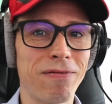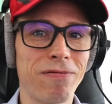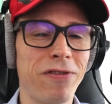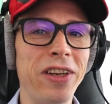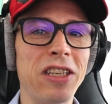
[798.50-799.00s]

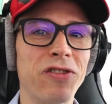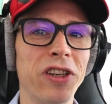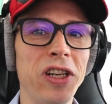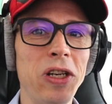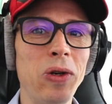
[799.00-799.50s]
fits for
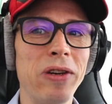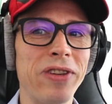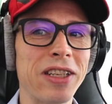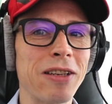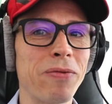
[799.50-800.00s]
you, if
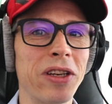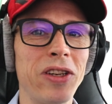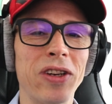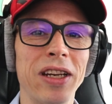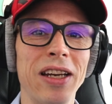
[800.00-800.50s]
it's something
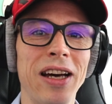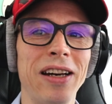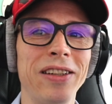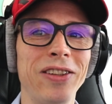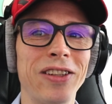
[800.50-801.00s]
you
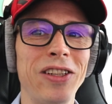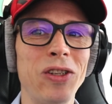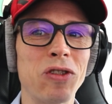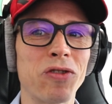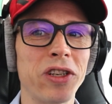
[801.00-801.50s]
can
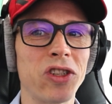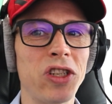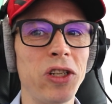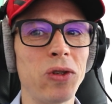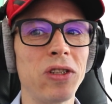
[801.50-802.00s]
use for your
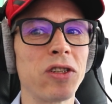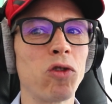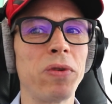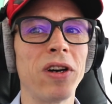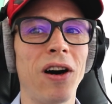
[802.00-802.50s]
students. It
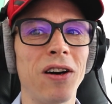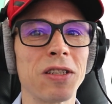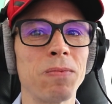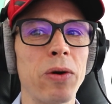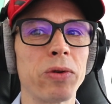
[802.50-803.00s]
would be
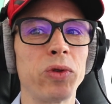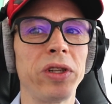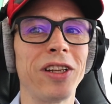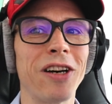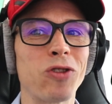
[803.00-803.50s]
awesome. I would
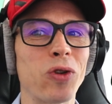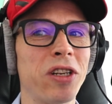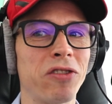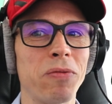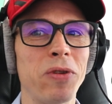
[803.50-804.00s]
really love to
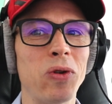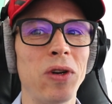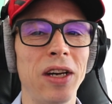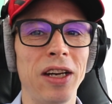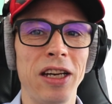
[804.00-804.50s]
hear from you
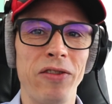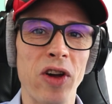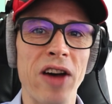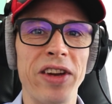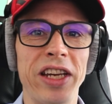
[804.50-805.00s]
if you
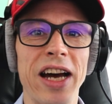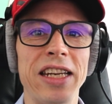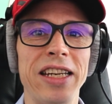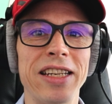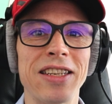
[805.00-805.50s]
have any
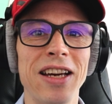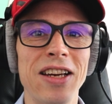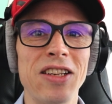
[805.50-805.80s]
ideas.